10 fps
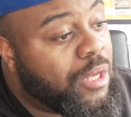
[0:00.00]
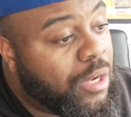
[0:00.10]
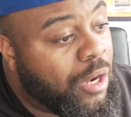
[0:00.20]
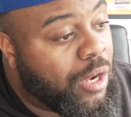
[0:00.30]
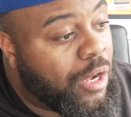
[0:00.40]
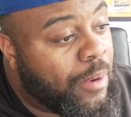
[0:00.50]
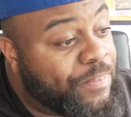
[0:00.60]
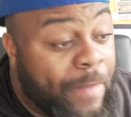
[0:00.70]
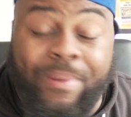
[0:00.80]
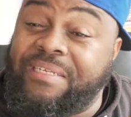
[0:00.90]
Uh,
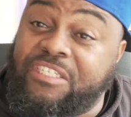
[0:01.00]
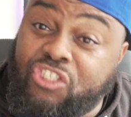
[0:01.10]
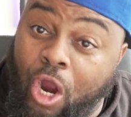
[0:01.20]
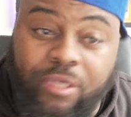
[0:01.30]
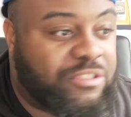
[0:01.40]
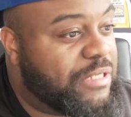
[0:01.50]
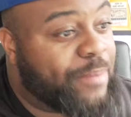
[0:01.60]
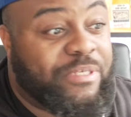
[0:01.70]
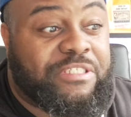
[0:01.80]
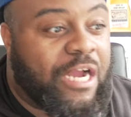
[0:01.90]
they beat the Chargers. How
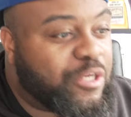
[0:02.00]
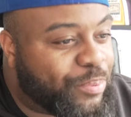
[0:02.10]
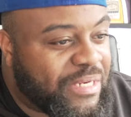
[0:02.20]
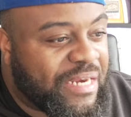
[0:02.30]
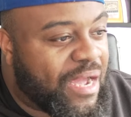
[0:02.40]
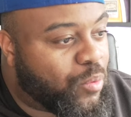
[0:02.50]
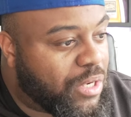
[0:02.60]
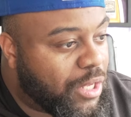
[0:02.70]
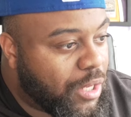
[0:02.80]
much stock you put in that one?